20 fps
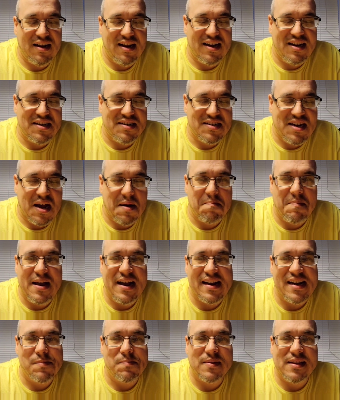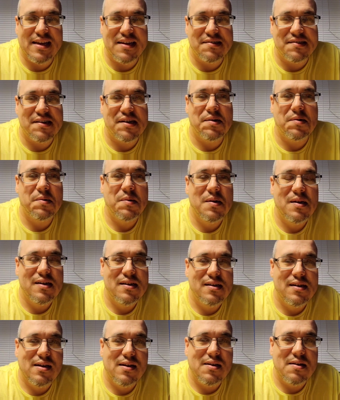I just got back a couple days ago.
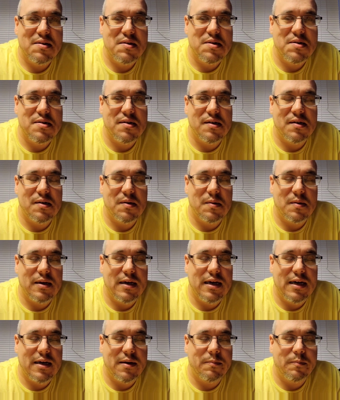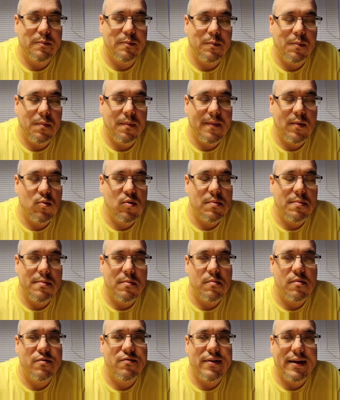So um, there will be
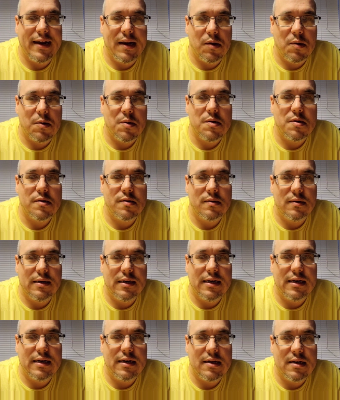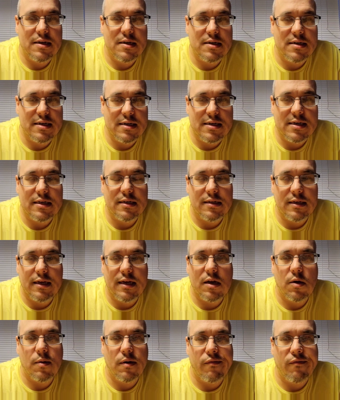more videos uh, consistently
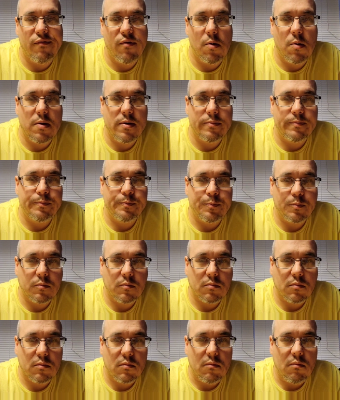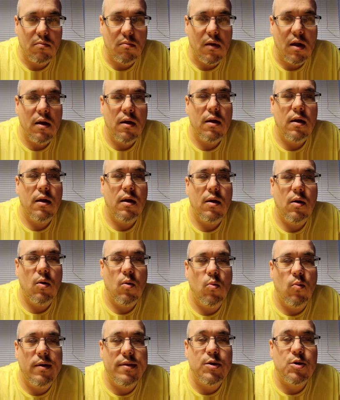going forward
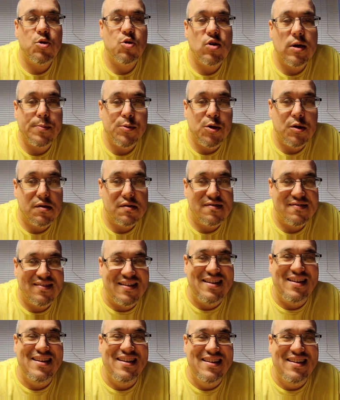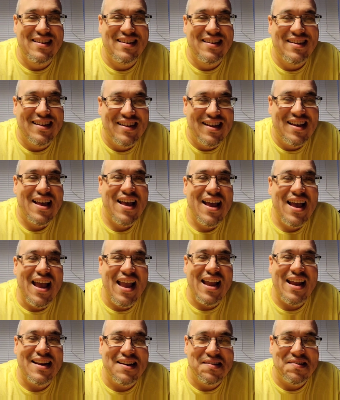with descriptions, so
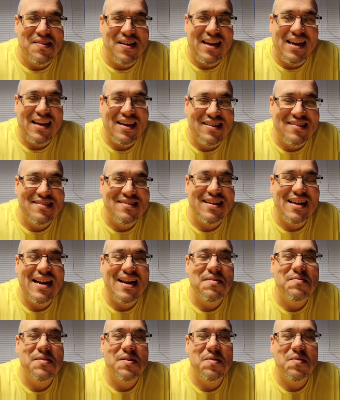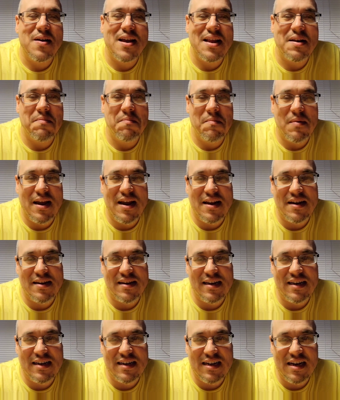that I will go ahead and, and,
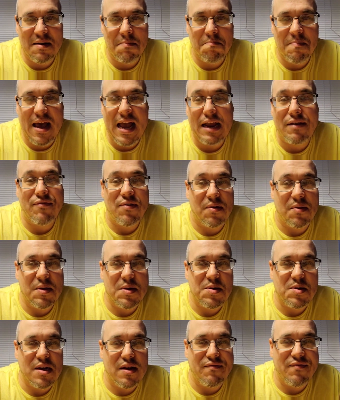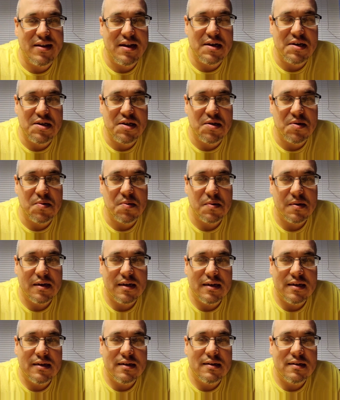uh, and backfill this stuff into.
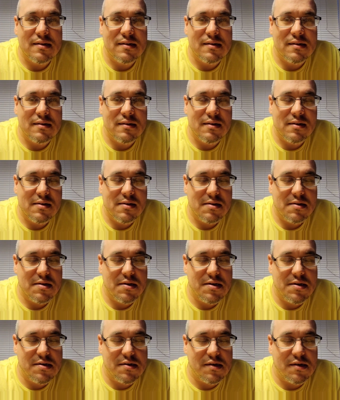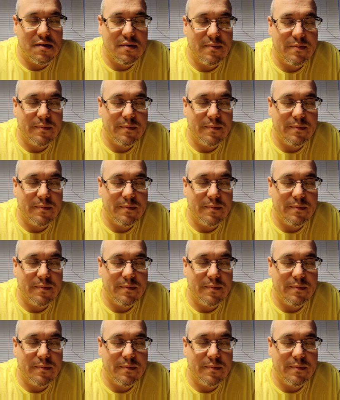So,